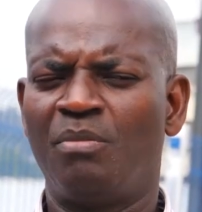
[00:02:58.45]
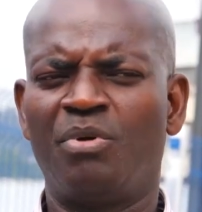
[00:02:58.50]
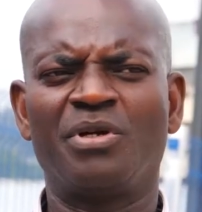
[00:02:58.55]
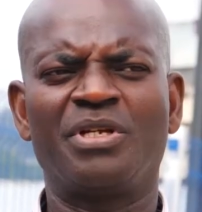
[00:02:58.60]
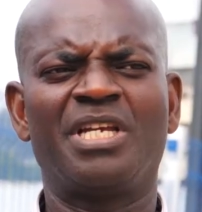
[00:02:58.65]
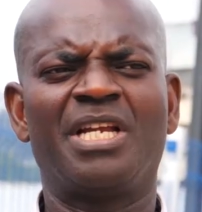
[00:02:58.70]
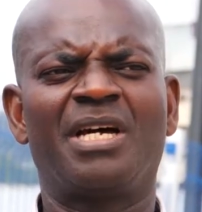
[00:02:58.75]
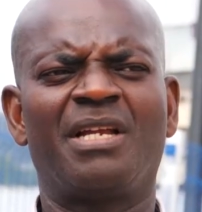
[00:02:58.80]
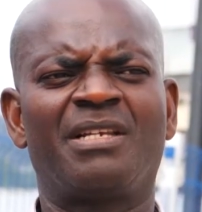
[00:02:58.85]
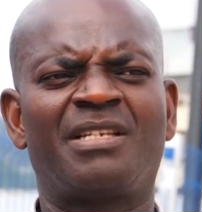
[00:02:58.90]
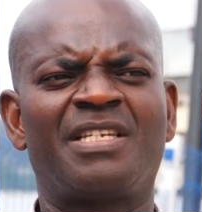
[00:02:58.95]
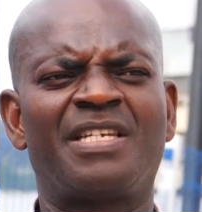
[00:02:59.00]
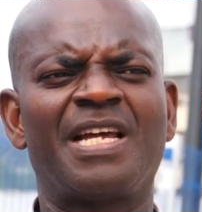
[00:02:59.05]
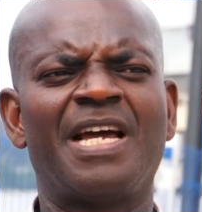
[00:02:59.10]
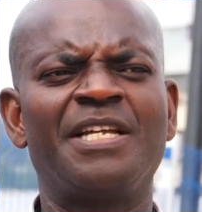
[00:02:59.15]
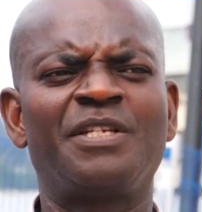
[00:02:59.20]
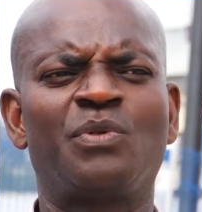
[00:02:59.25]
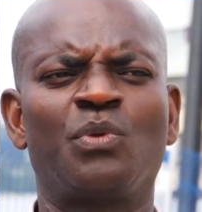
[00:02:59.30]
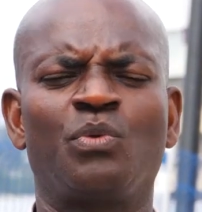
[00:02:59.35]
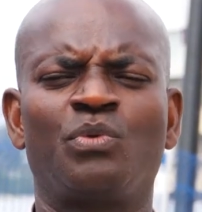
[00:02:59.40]
But now,
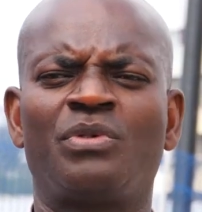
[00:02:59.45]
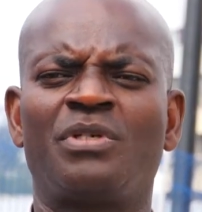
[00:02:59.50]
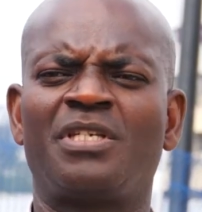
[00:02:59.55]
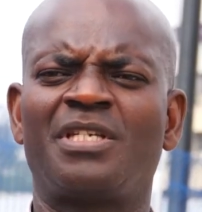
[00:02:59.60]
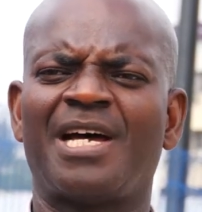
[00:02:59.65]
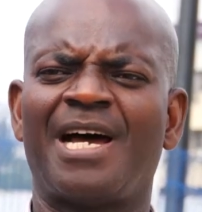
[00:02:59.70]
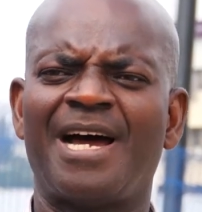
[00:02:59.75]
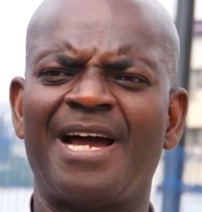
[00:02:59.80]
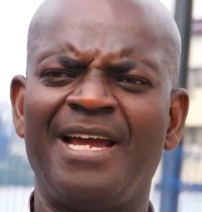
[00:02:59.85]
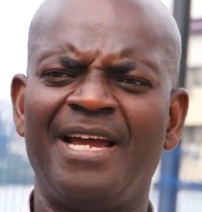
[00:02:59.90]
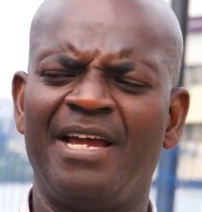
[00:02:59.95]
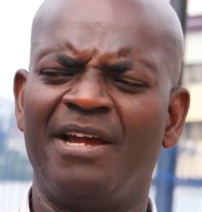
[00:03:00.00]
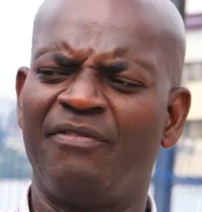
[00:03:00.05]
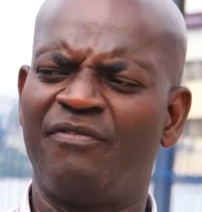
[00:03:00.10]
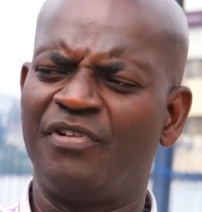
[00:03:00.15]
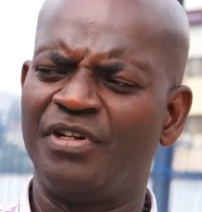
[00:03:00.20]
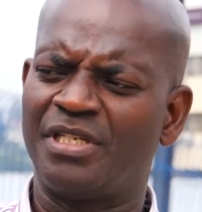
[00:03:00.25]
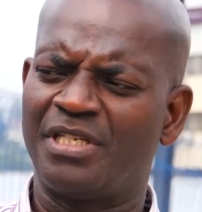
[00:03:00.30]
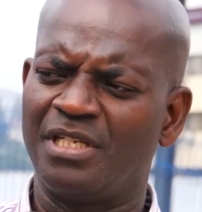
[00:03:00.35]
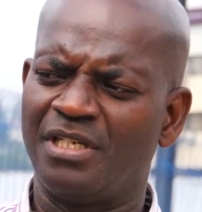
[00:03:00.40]
trying to tie
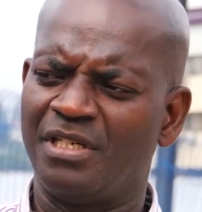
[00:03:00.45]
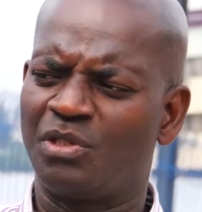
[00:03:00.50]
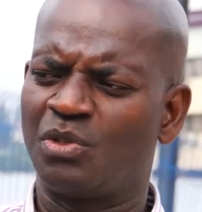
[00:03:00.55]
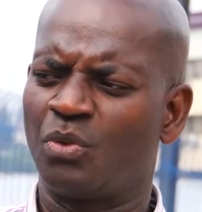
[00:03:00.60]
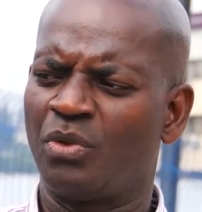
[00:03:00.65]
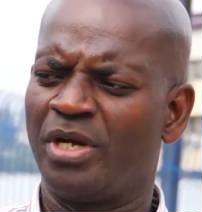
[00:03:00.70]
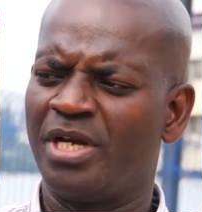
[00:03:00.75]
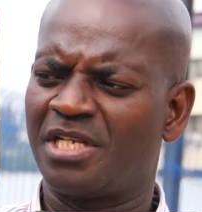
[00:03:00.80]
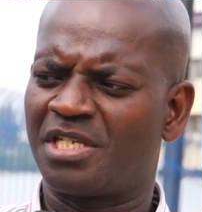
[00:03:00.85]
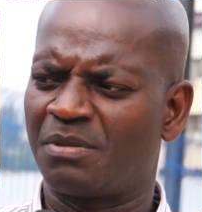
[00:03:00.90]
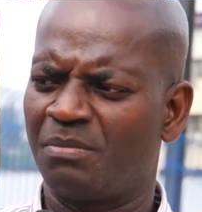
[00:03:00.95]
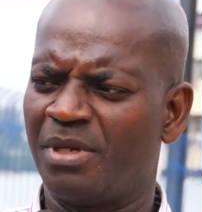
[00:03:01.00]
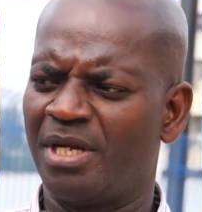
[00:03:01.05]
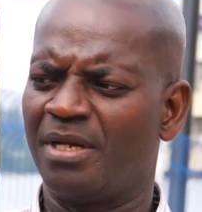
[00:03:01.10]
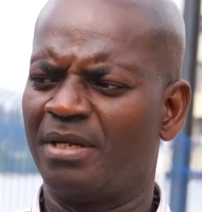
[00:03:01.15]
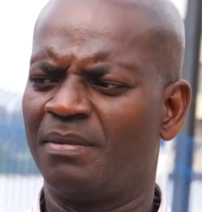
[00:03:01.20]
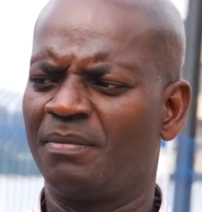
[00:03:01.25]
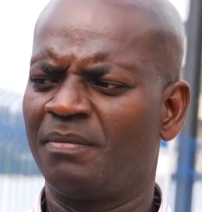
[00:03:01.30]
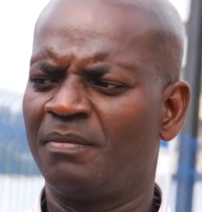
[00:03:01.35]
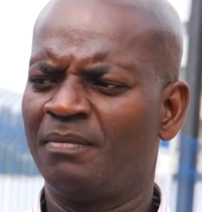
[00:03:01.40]
everything to herdsmen,